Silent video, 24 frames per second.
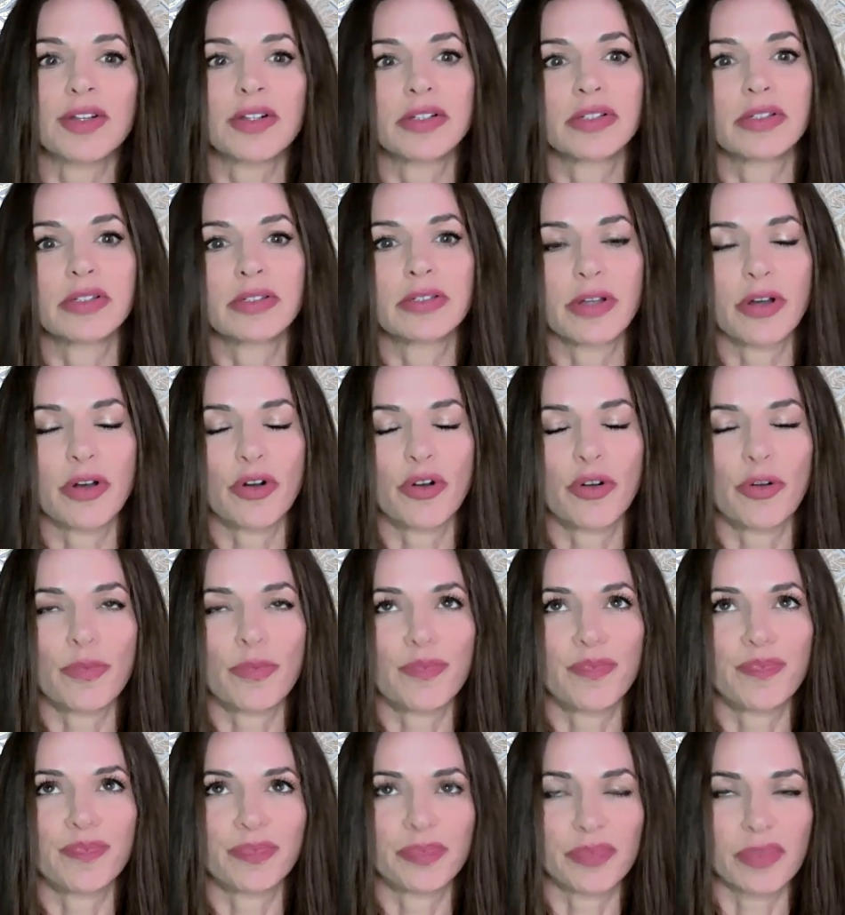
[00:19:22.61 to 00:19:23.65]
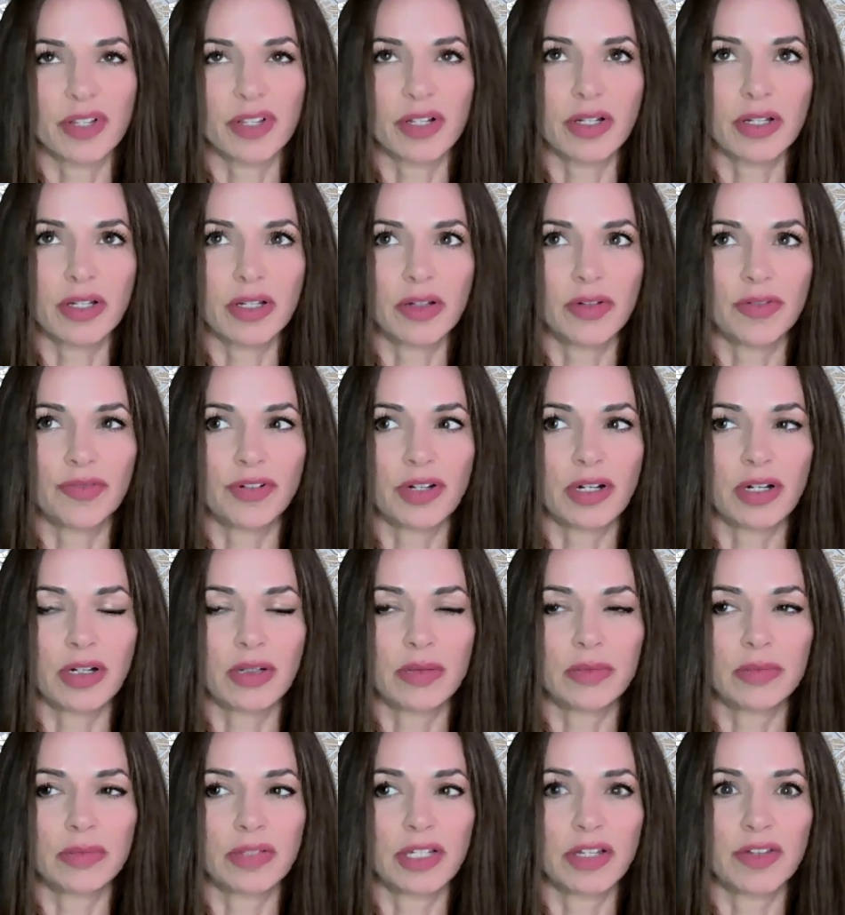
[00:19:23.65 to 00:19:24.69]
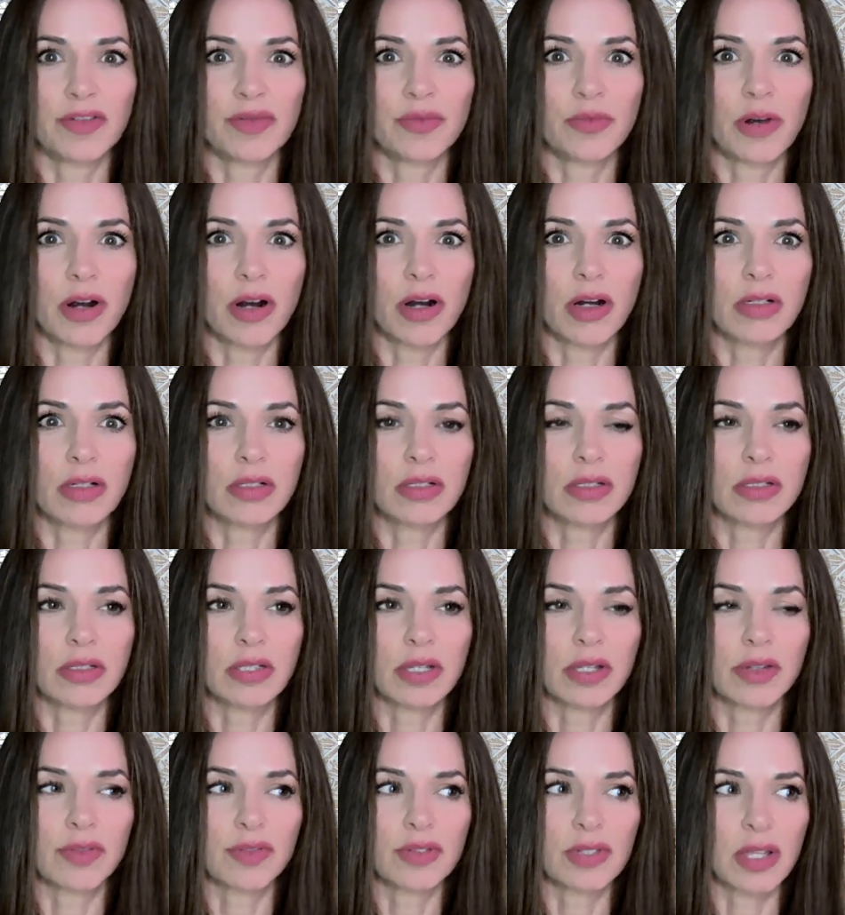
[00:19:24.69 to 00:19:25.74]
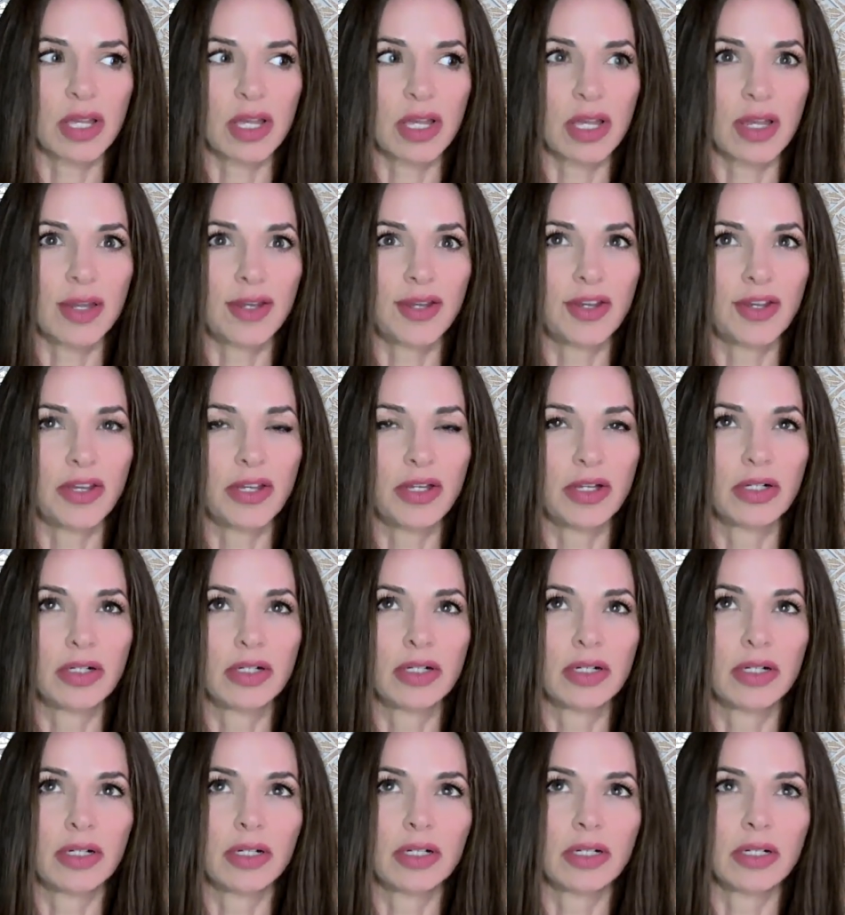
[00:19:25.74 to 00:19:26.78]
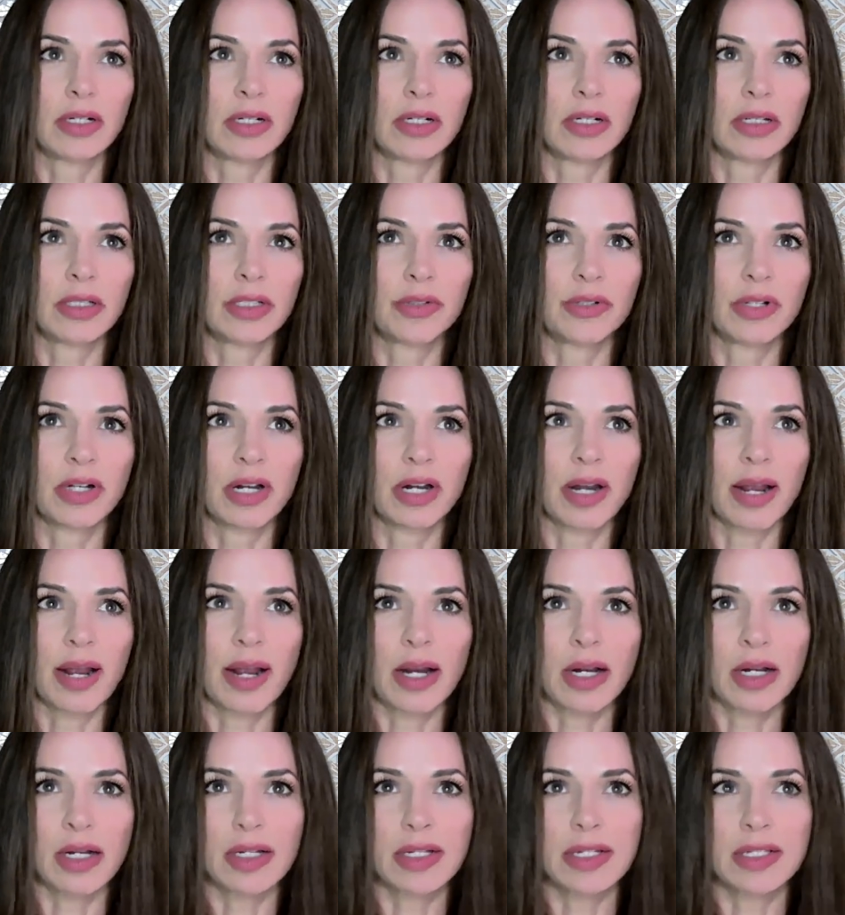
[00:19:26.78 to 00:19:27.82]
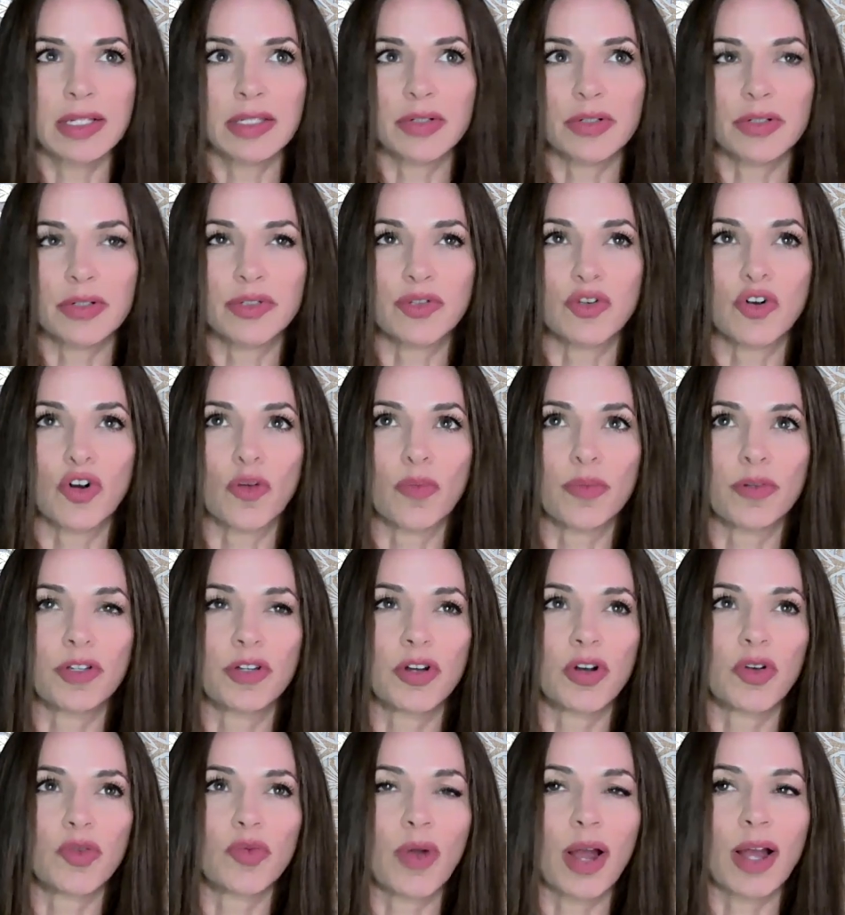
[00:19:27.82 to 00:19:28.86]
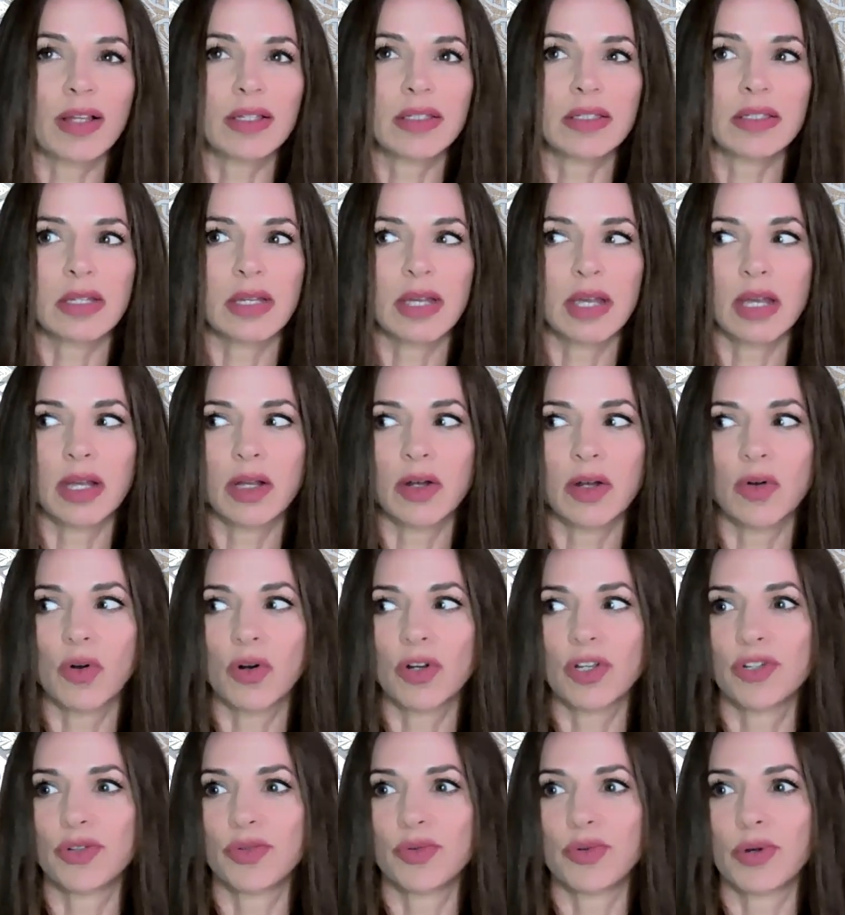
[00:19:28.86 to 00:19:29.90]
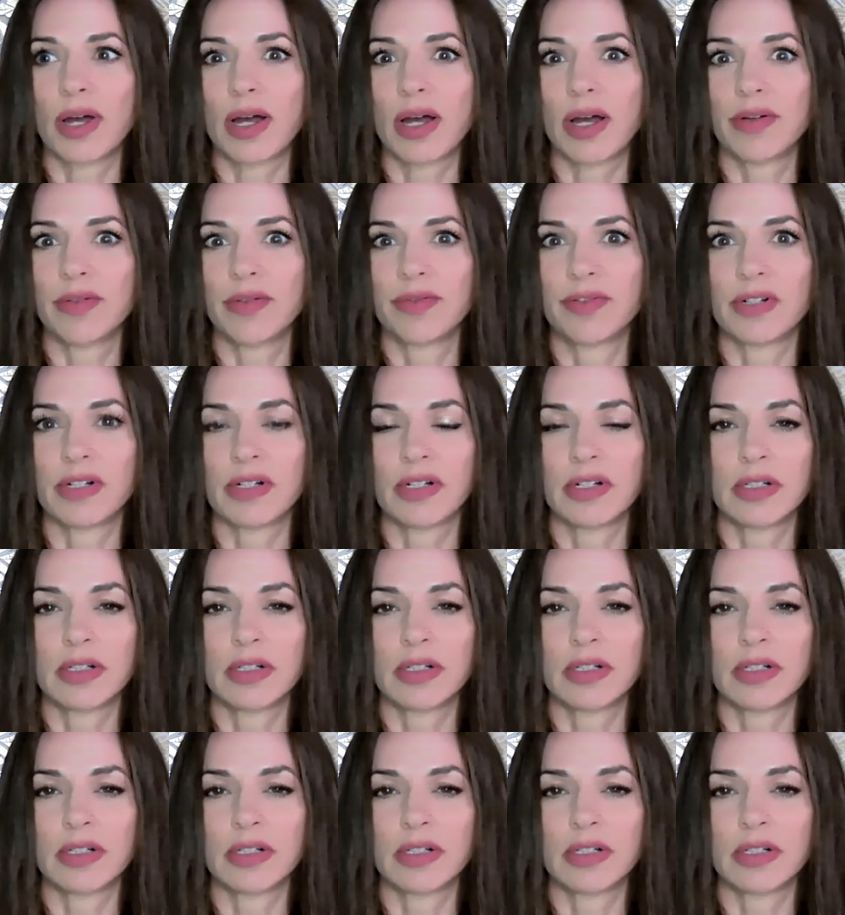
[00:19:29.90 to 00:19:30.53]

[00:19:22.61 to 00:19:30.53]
So if Mars, if say you're an Aries or Scorpio rising, or you have